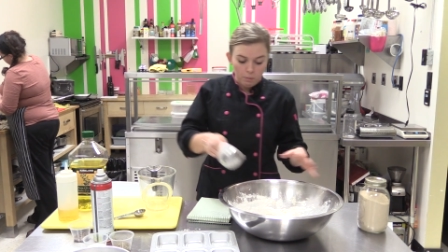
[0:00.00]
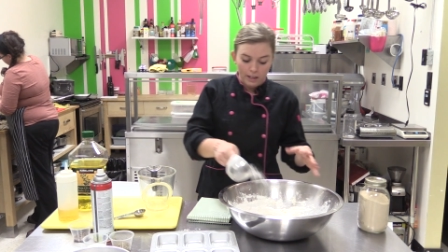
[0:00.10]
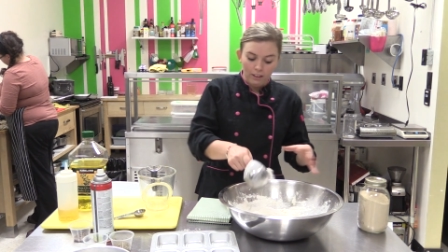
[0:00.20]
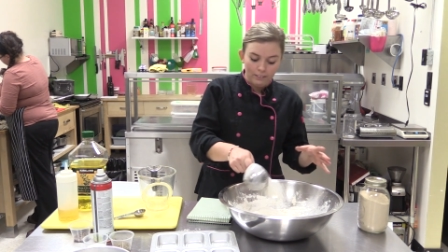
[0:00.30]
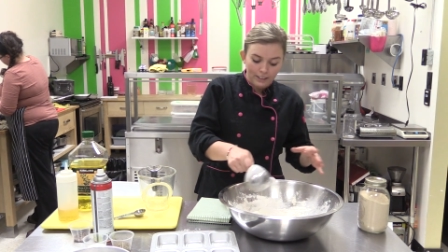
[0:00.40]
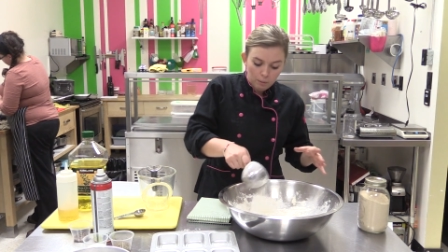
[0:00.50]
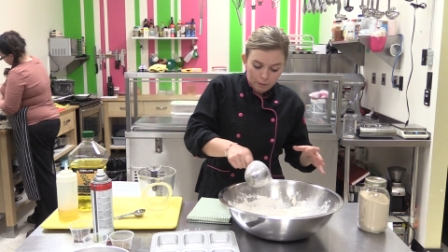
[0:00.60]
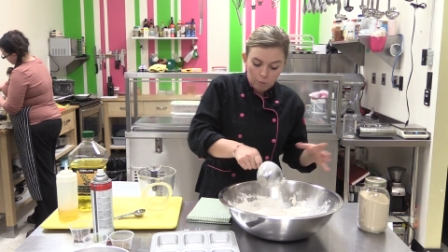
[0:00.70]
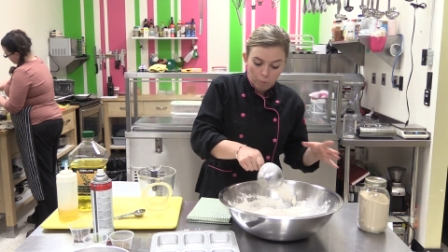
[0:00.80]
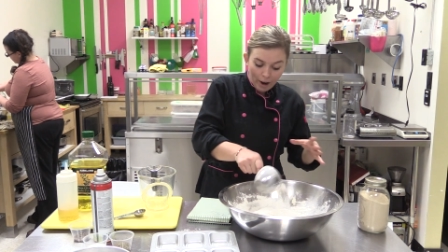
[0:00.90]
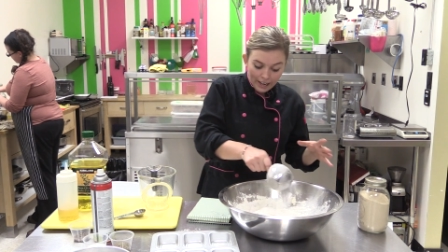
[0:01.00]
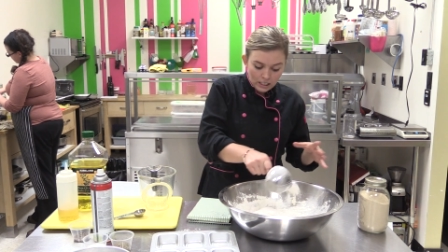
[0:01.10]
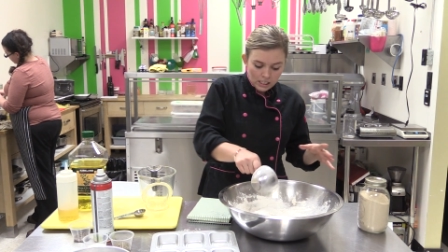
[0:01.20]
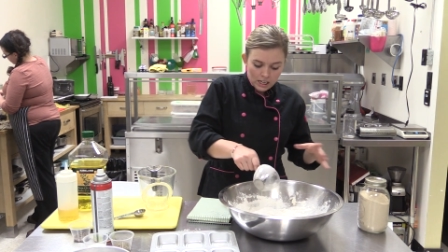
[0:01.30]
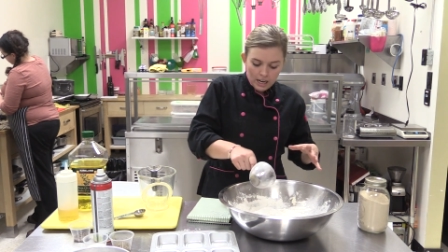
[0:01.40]
be a little bit
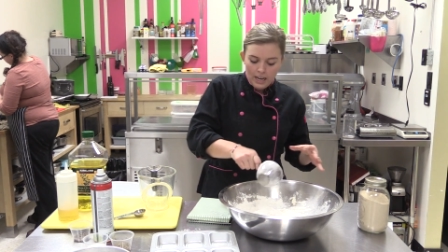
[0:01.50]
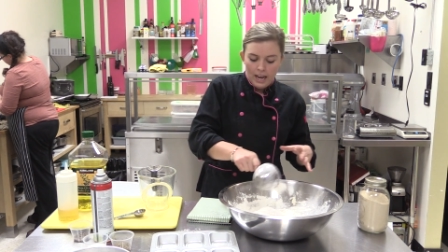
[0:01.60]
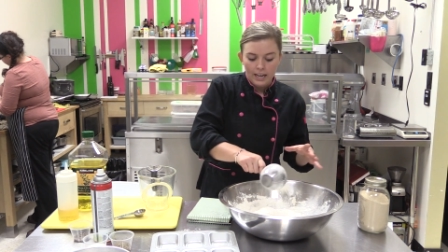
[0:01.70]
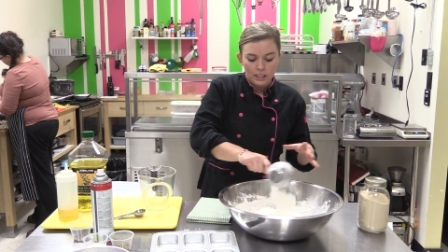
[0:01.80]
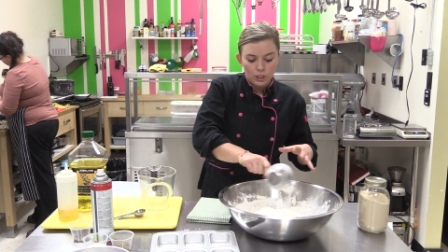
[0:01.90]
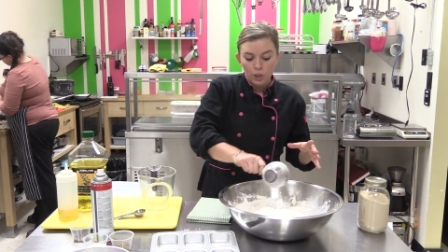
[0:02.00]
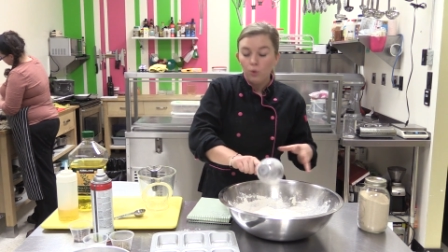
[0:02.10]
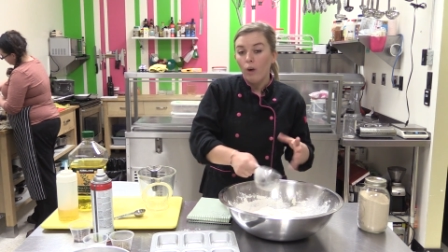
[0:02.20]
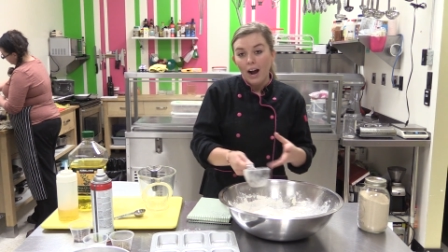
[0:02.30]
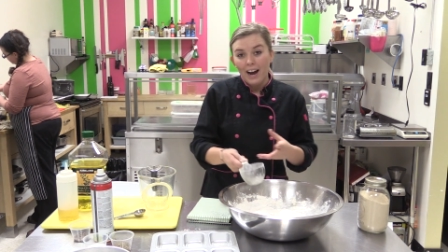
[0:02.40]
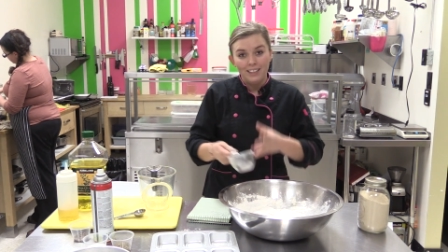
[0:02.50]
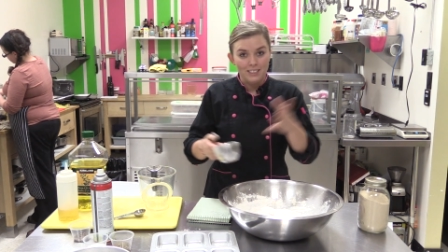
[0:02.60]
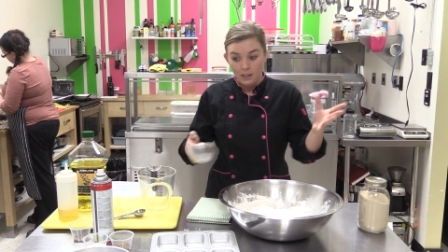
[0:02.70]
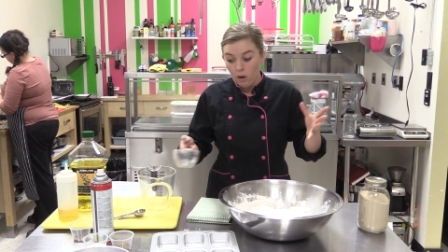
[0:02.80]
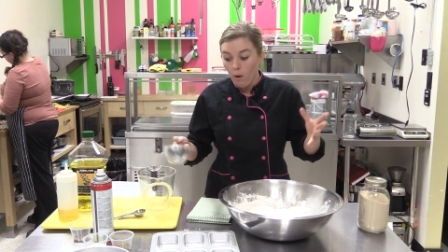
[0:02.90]
wet, and it's gonna
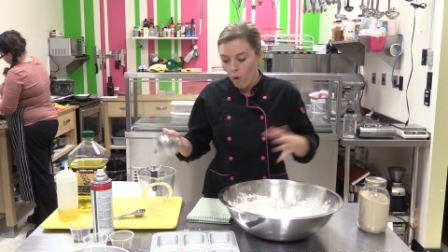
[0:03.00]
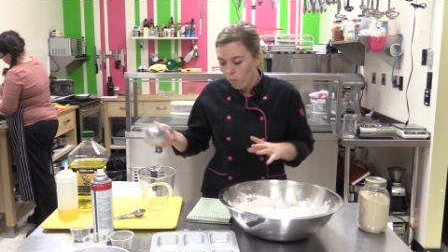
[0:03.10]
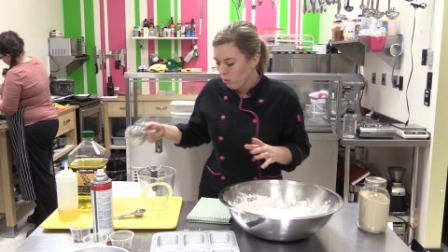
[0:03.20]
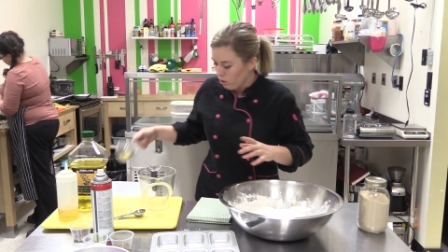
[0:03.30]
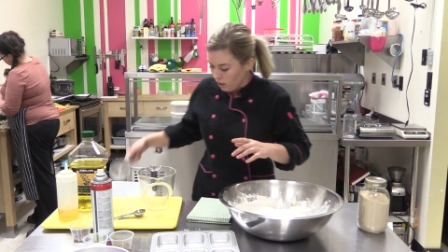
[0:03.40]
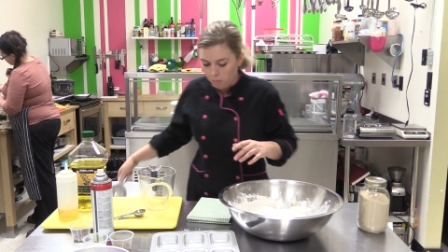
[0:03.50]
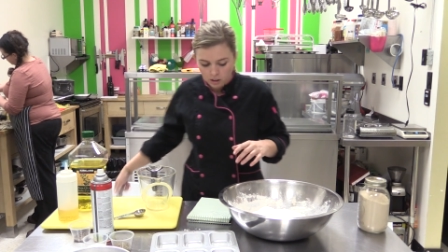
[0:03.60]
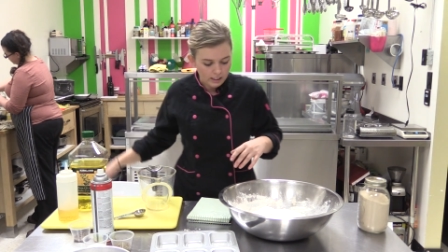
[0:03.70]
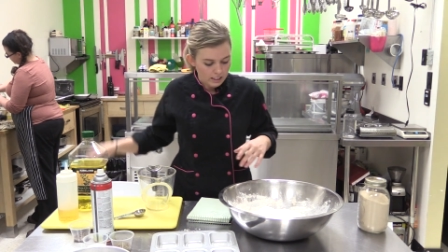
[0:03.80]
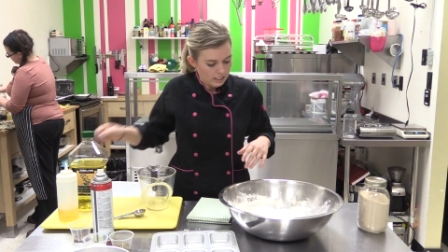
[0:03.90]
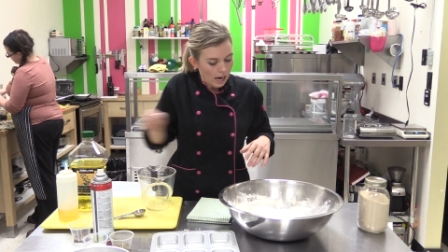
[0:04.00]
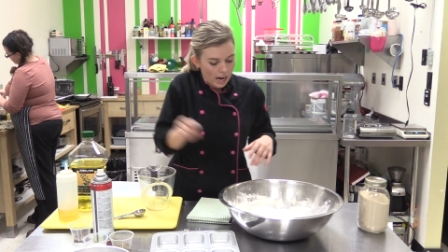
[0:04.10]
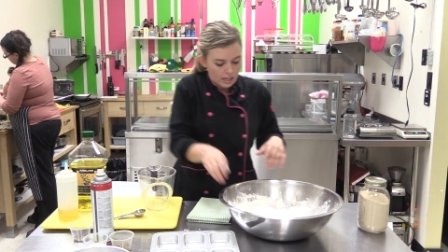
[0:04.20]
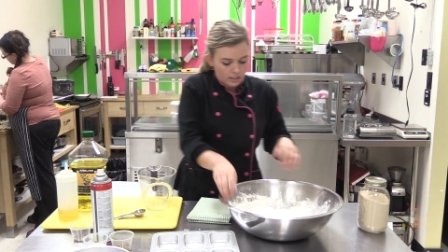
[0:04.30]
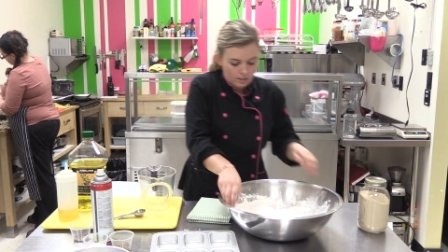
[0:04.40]
rise and almost double in
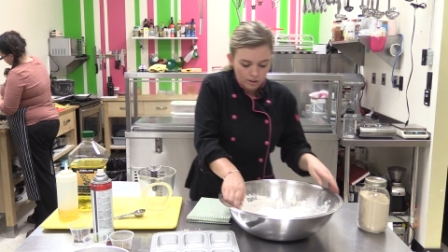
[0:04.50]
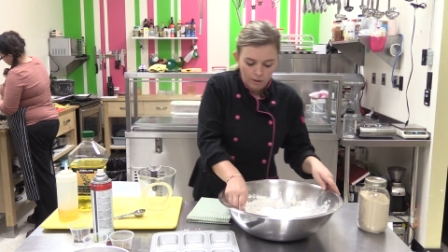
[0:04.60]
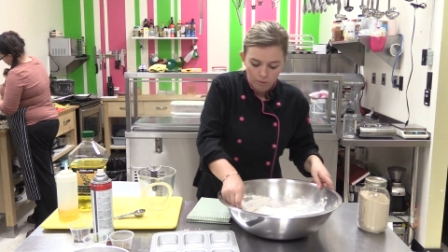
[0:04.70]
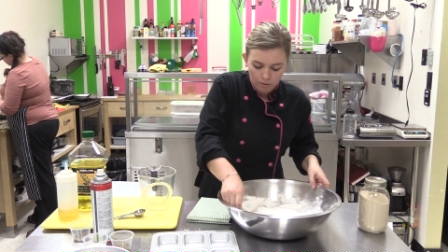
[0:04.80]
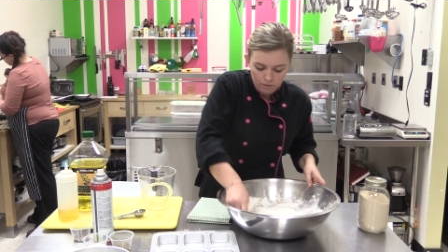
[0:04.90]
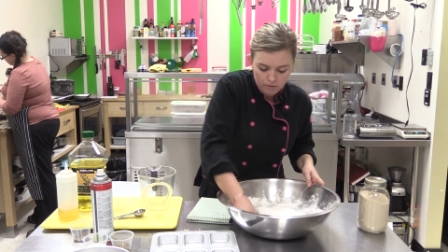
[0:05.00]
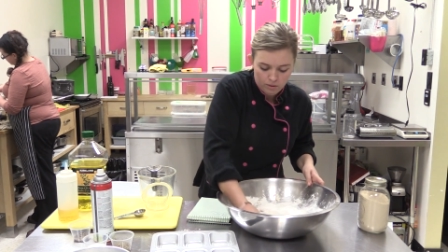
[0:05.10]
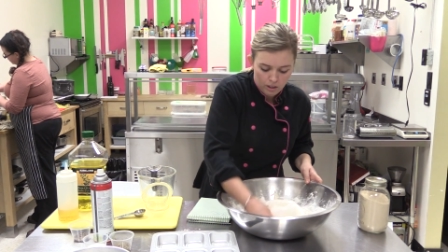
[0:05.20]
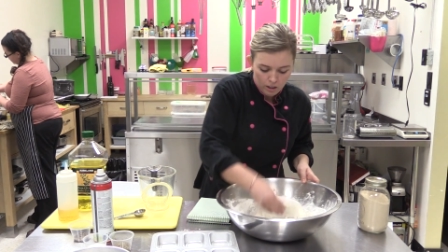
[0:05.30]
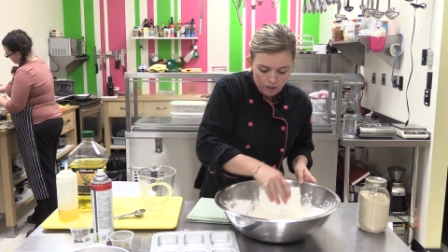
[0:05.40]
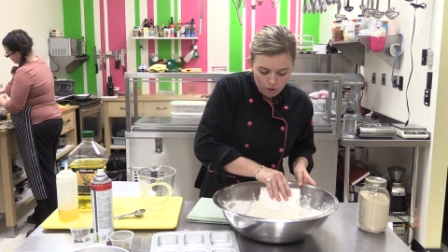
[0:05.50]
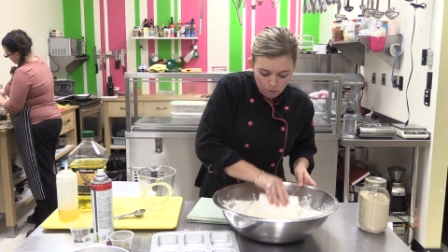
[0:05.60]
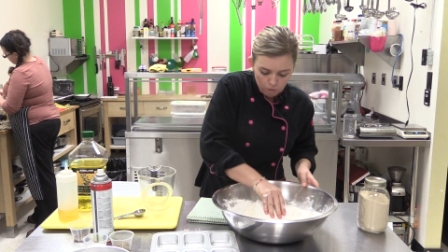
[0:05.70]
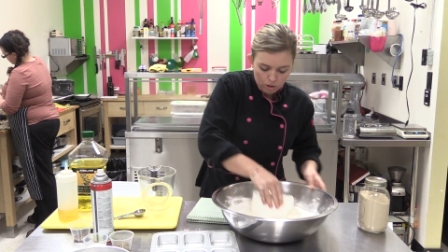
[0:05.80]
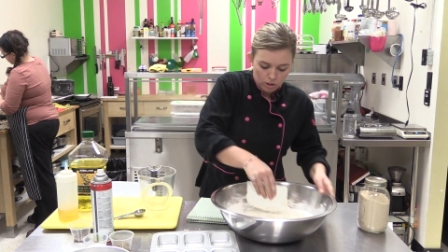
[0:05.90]
size. So
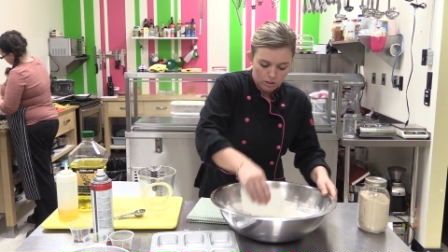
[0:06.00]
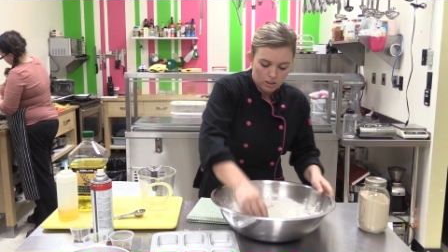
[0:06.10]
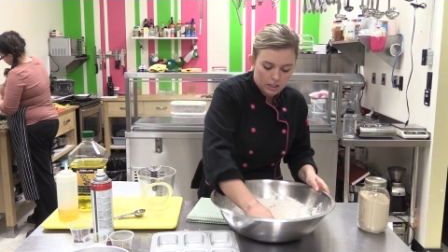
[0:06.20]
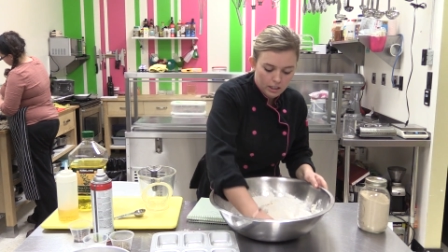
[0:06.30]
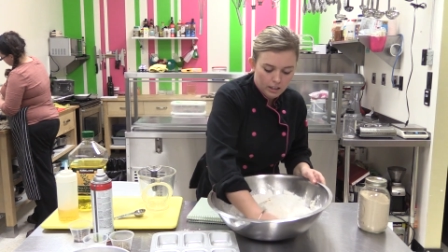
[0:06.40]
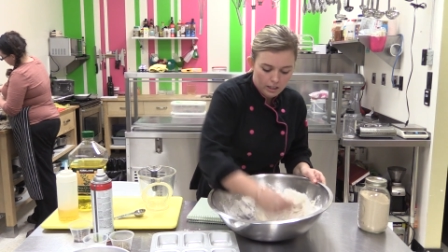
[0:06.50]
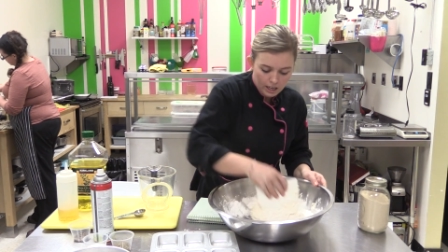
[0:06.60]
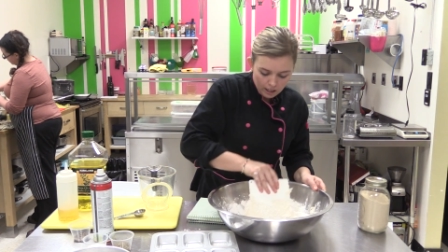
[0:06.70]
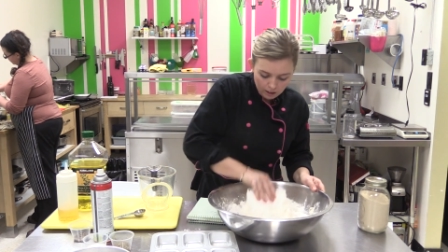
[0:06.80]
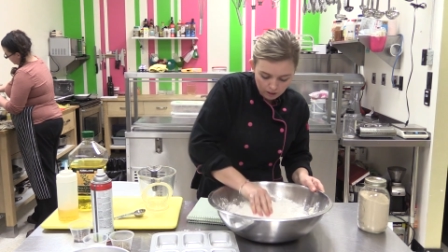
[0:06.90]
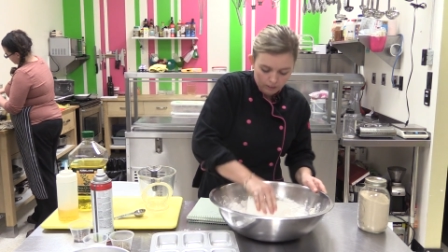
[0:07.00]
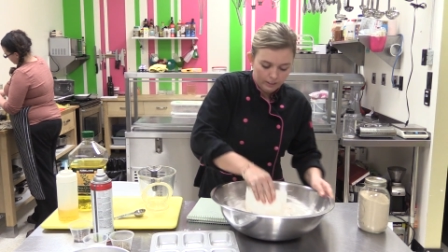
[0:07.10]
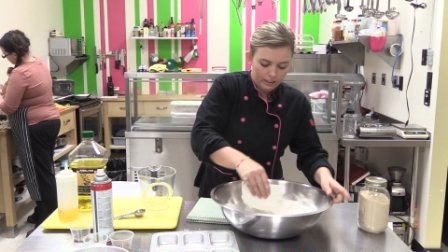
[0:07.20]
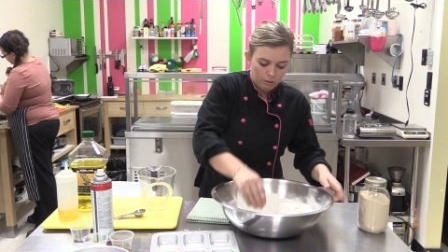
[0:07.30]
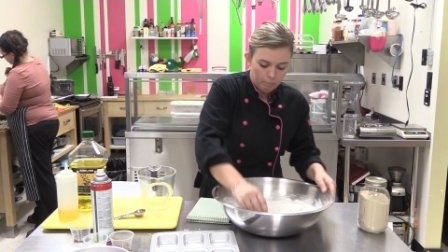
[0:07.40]
we're just gonna knead it a
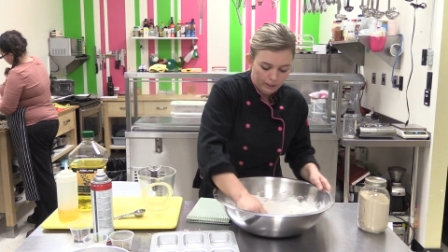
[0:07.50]
little